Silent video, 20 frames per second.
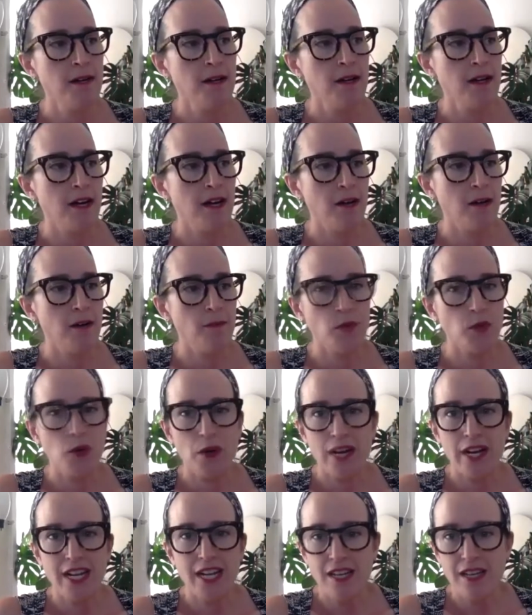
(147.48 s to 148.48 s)
Um, or
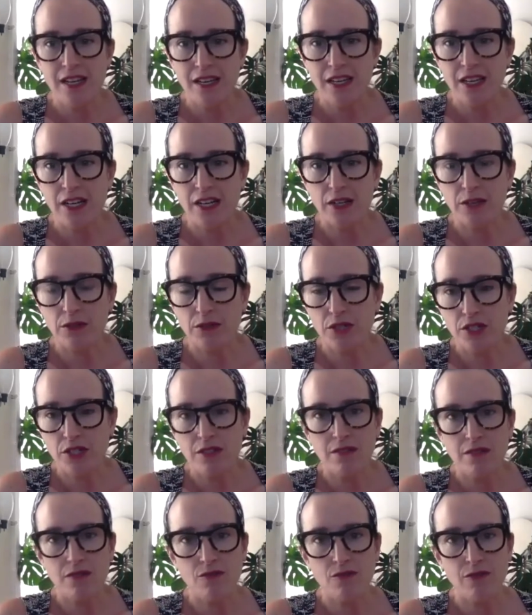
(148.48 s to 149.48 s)
any, you know,
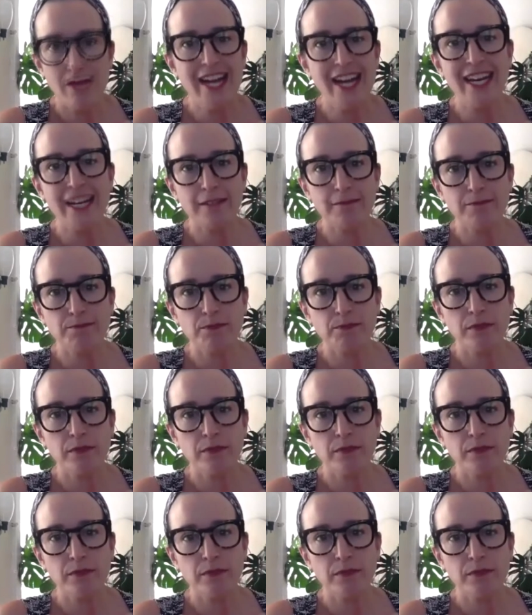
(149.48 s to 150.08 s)
just writing.